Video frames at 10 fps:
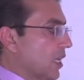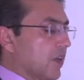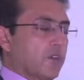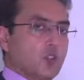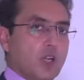
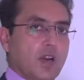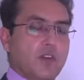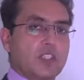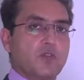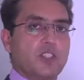individual
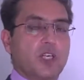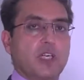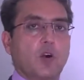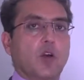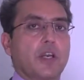levels, which
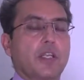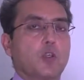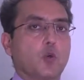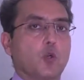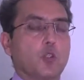I already
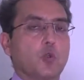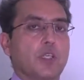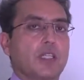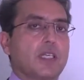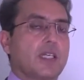told you
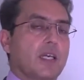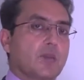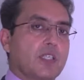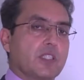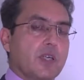that they can
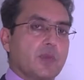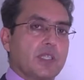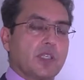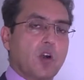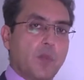be decided by
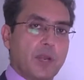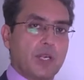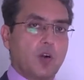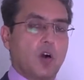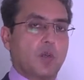the
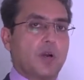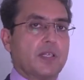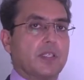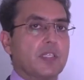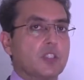government or by
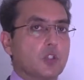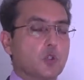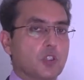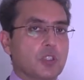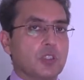the
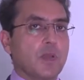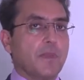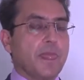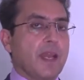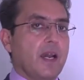institution.
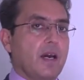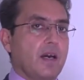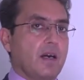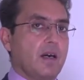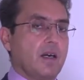
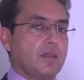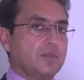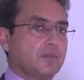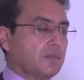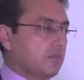
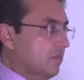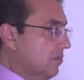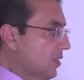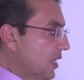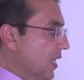
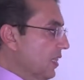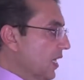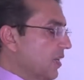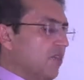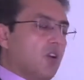And
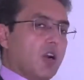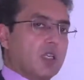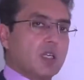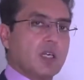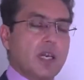then we
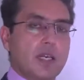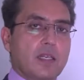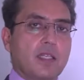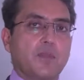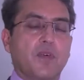got
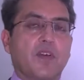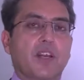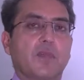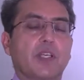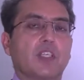another
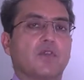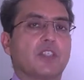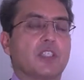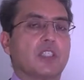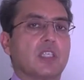preventive measure,
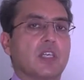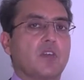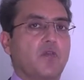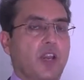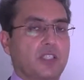which is
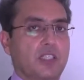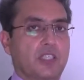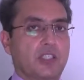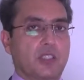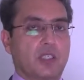
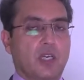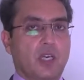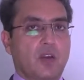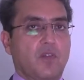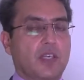vaccination.
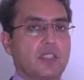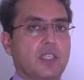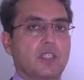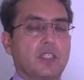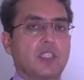
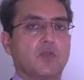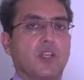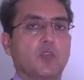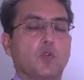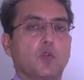Vaccination is
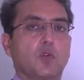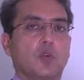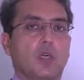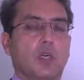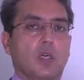when
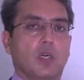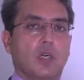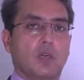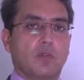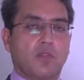
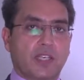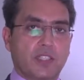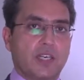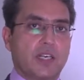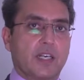you
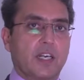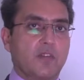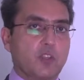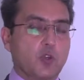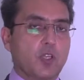vaccinate an
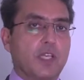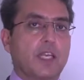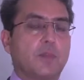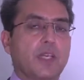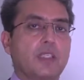individual,
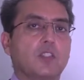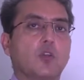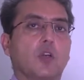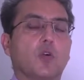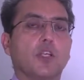it means
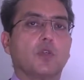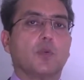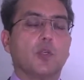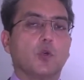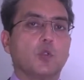you are going to
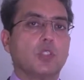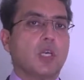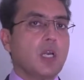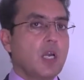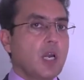produce